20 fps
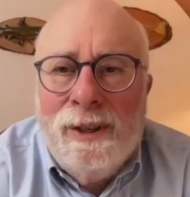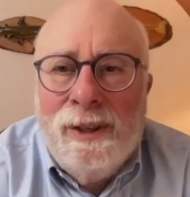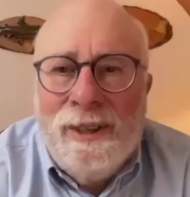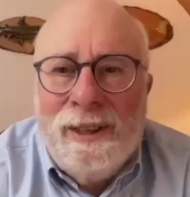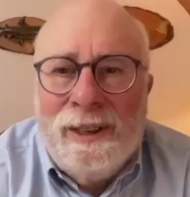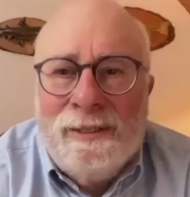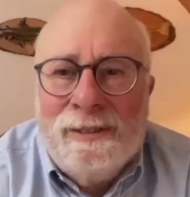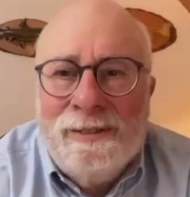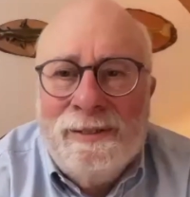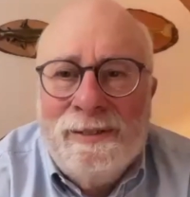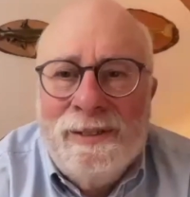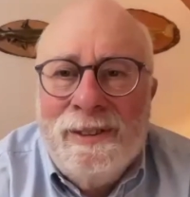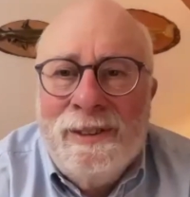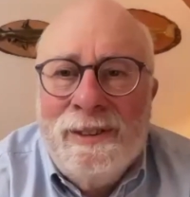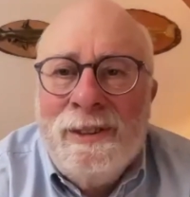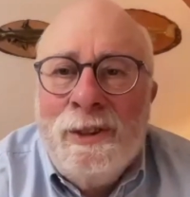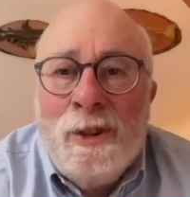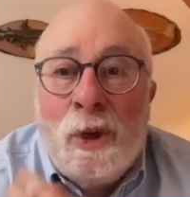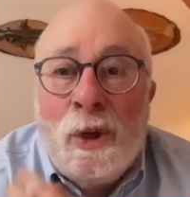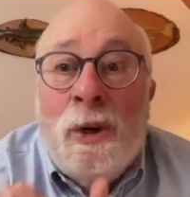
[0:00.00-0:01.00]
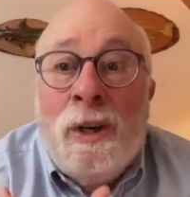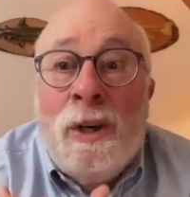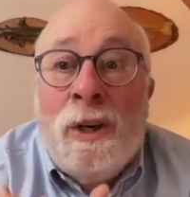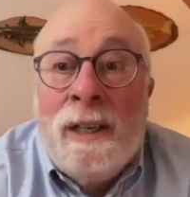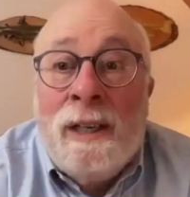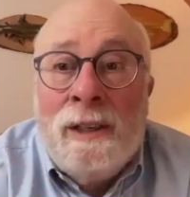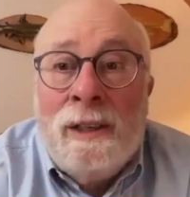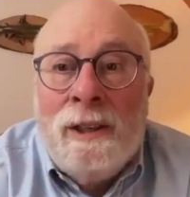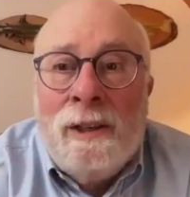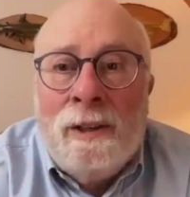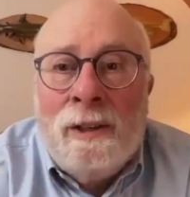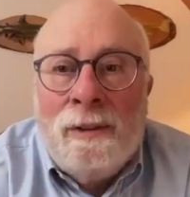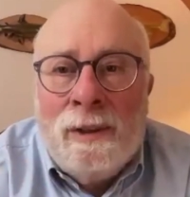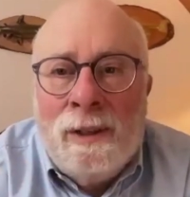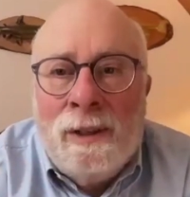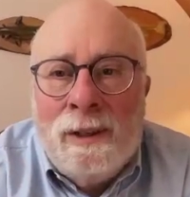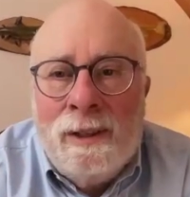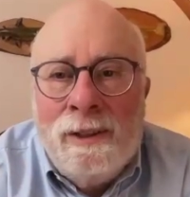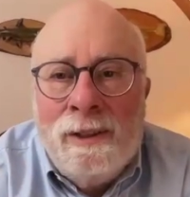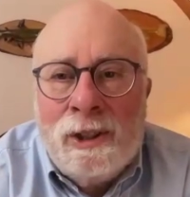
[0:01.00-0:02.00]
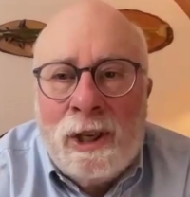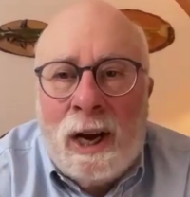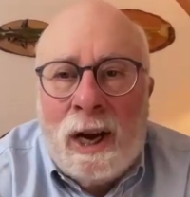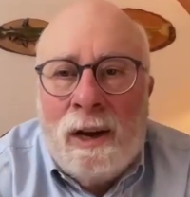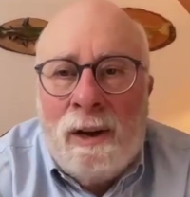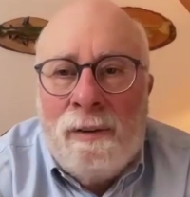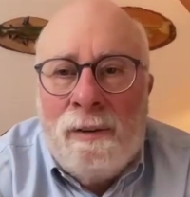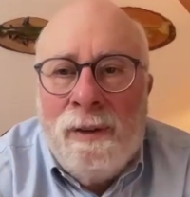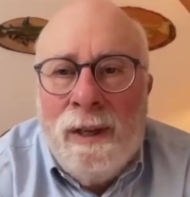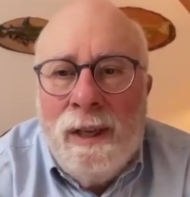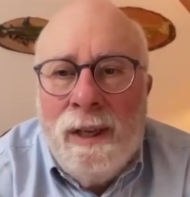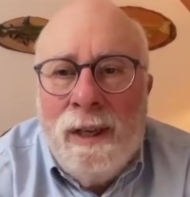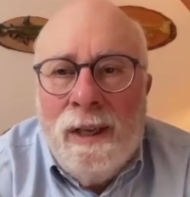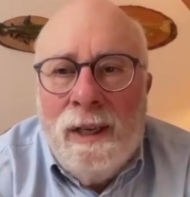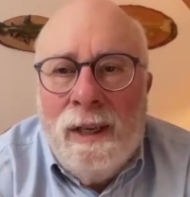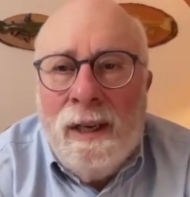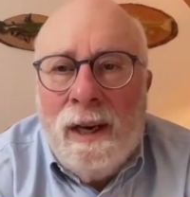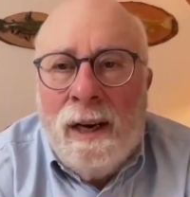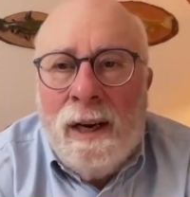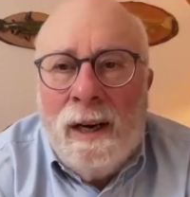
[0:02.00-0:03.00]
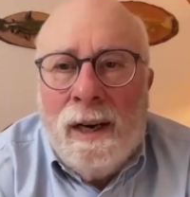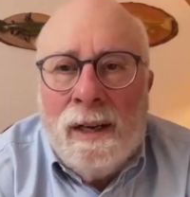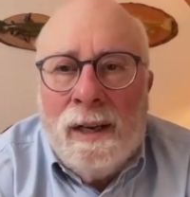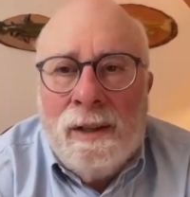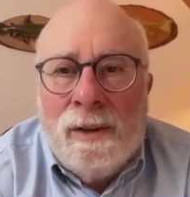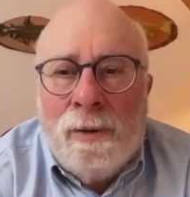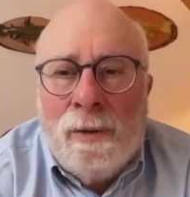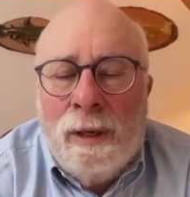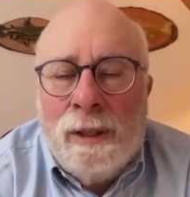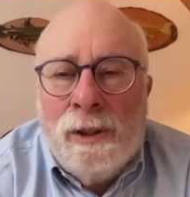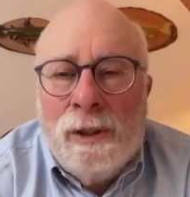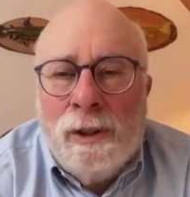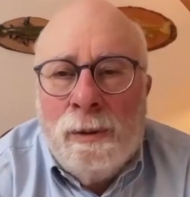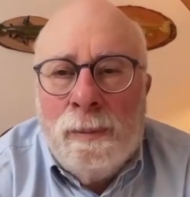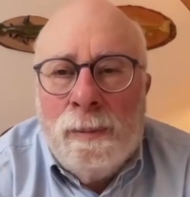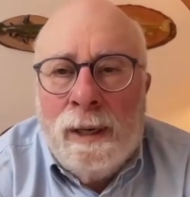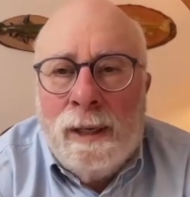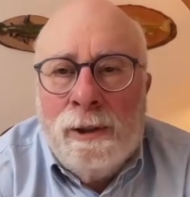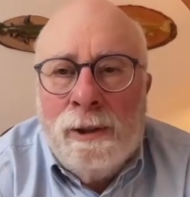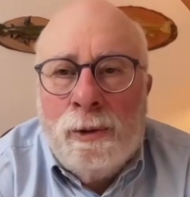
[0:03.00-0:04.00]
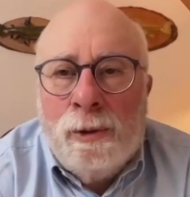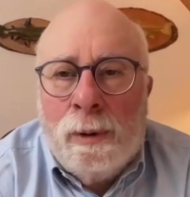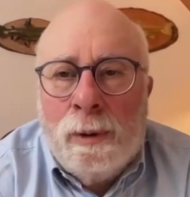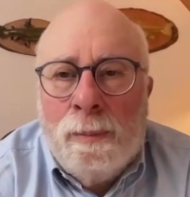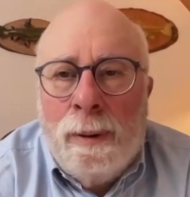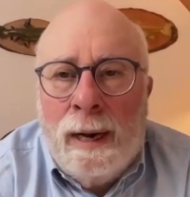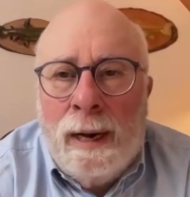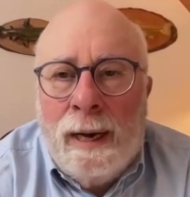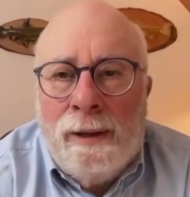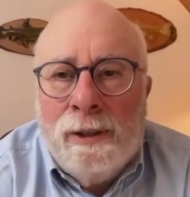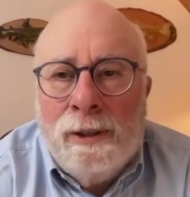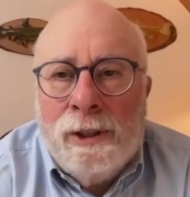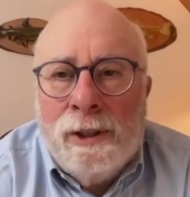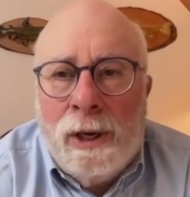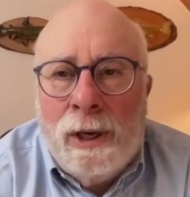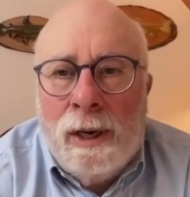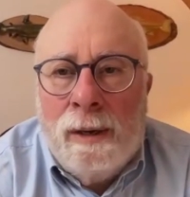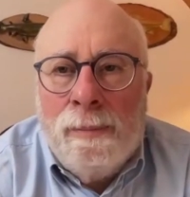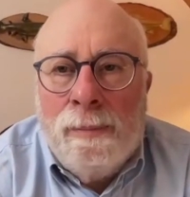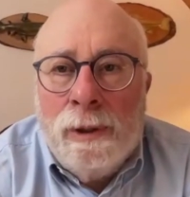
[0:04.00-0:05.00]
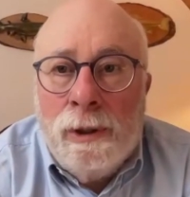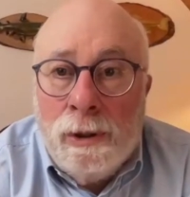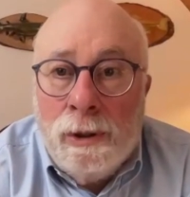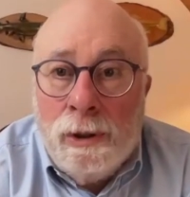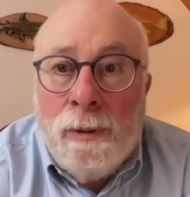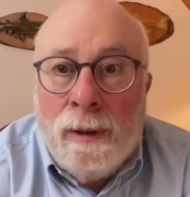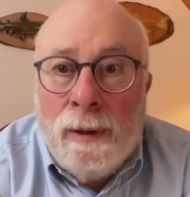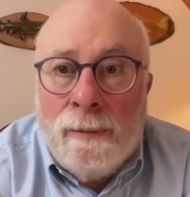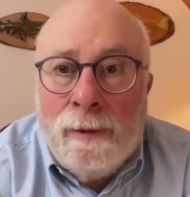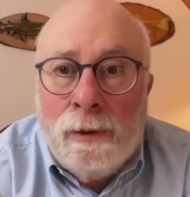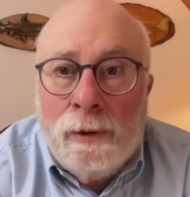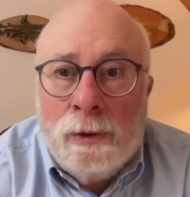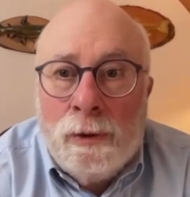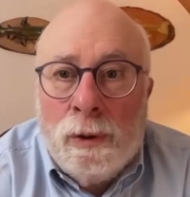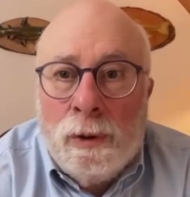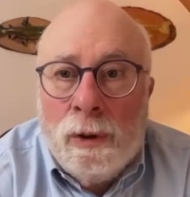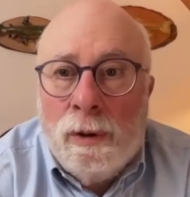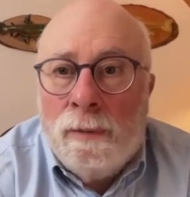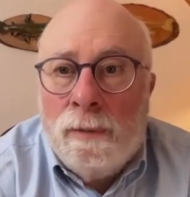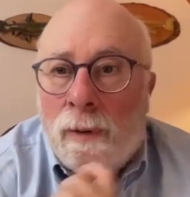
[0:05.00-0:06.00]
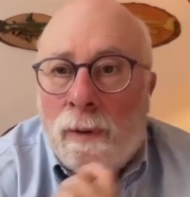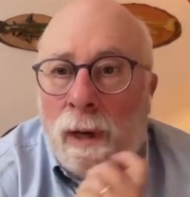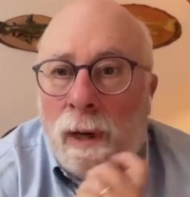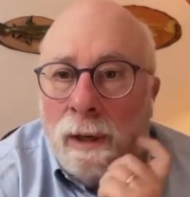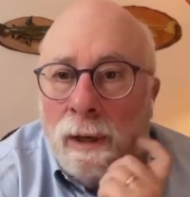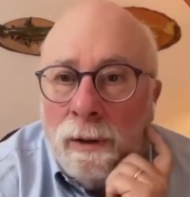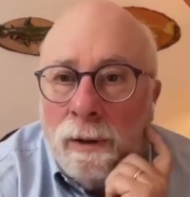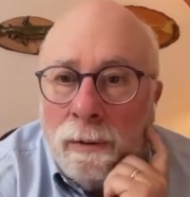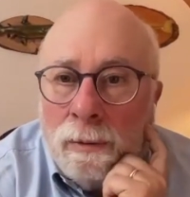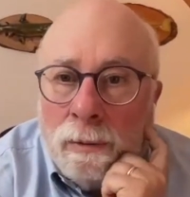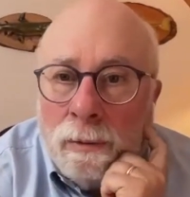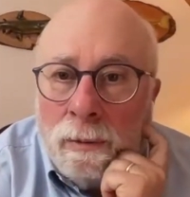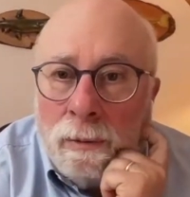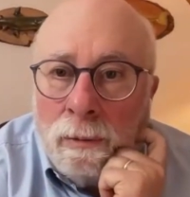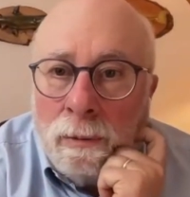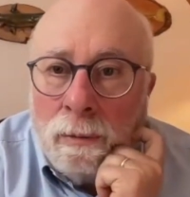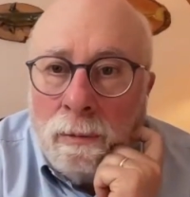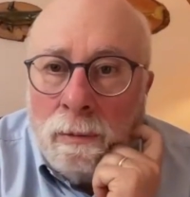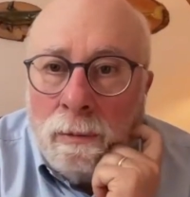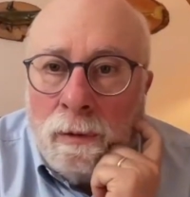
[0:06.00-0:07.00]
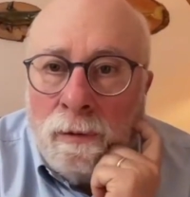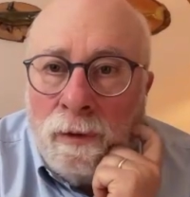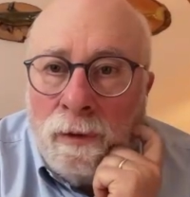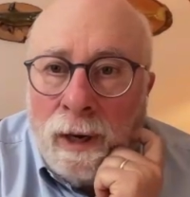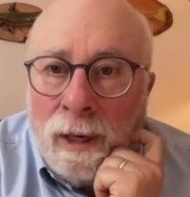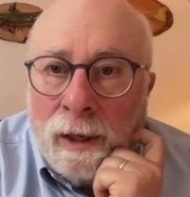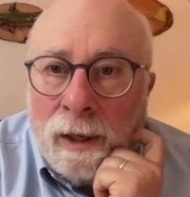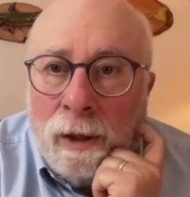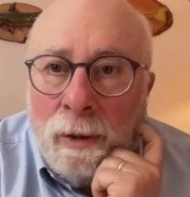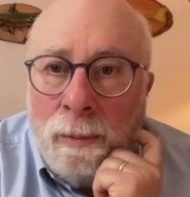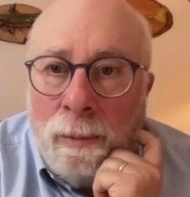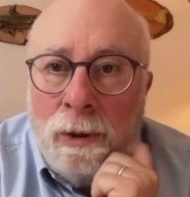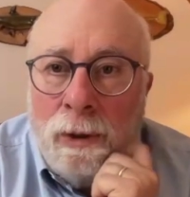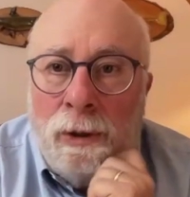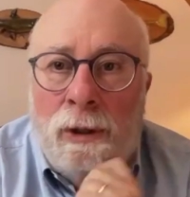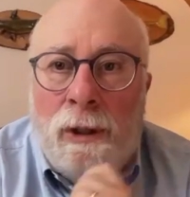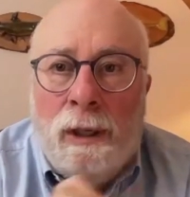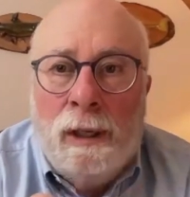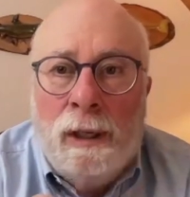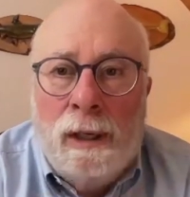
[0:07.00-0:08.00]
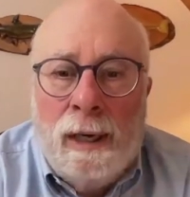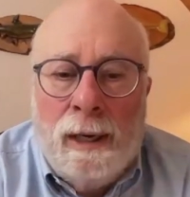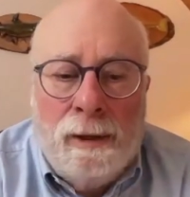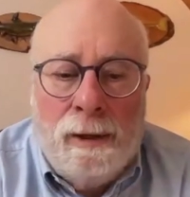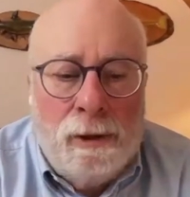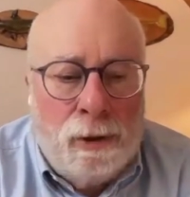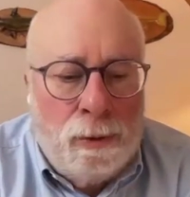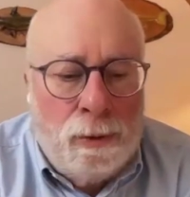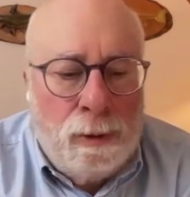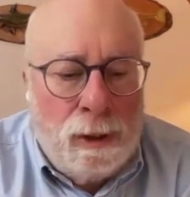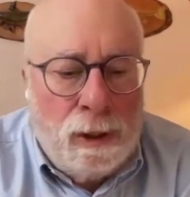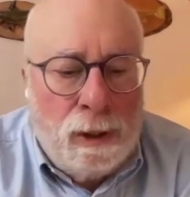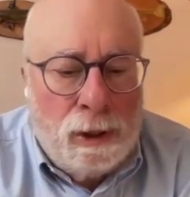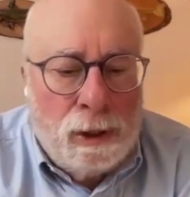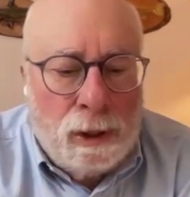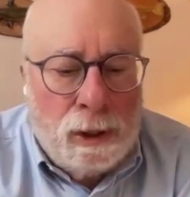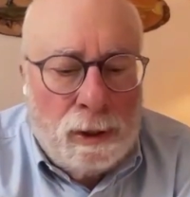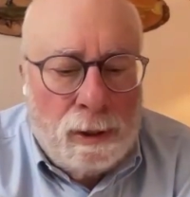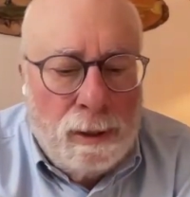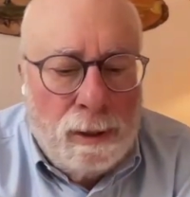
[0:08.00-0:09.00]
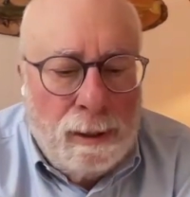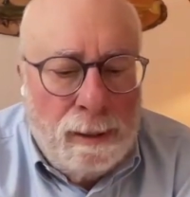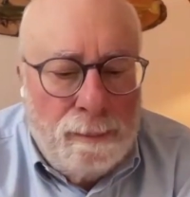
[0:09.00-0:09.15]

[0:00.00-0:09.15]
not going to solve questions about Israel Palestine, but you do have control over how you define a community and how you treat each other.